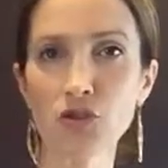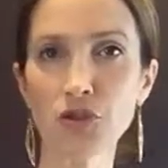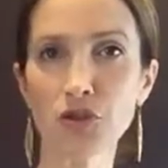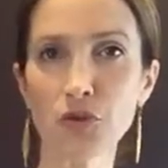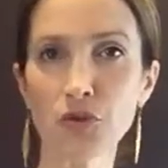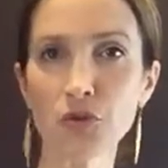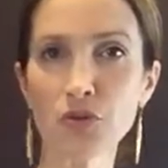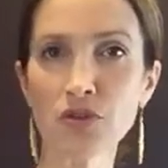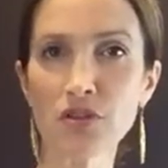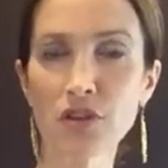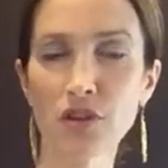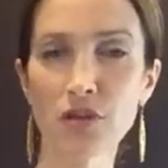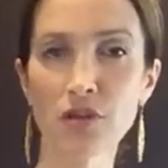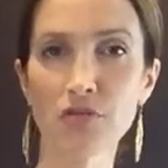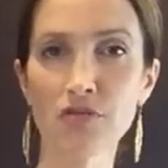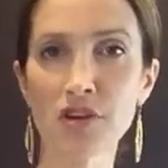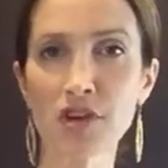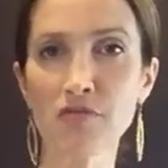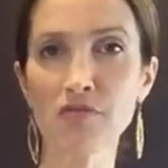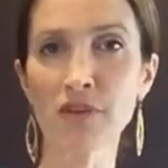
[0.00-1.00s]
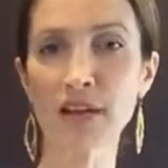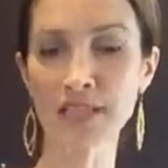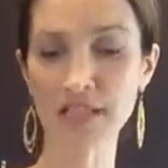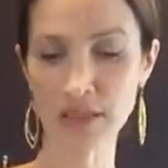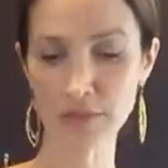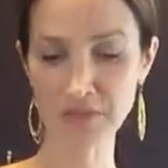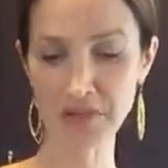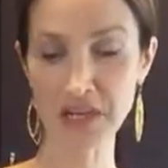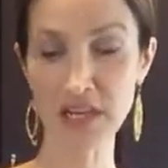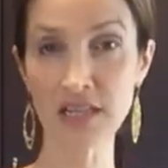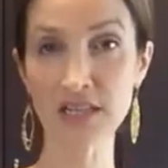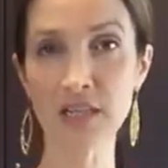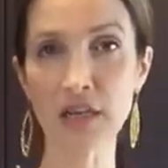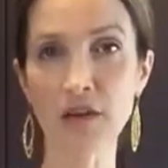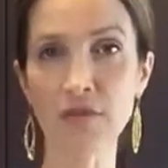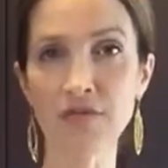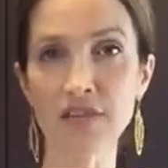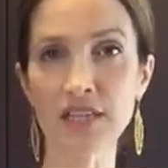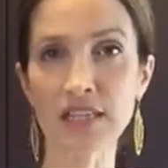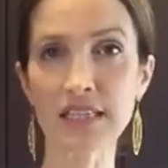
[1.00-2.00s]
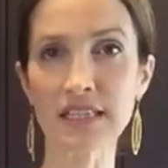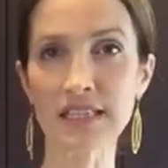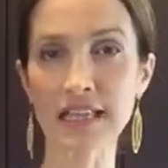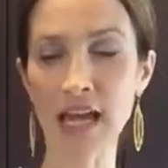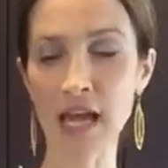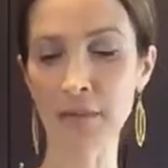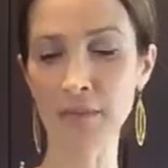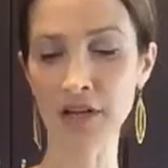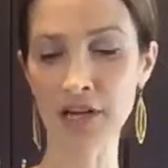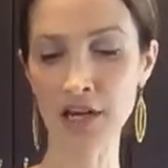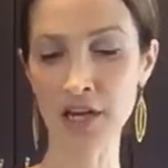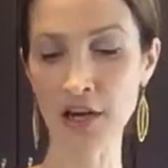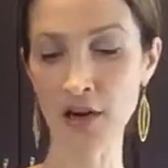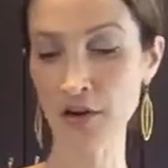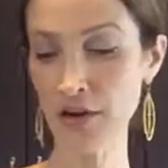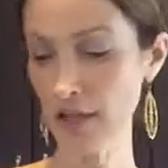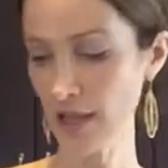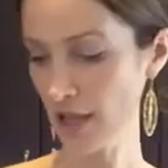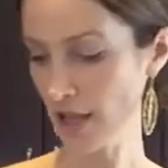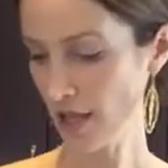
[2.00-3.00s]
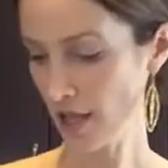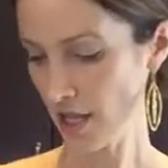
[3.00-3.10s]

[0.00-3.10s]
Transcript: 2 to 3 recipes of this salmon here.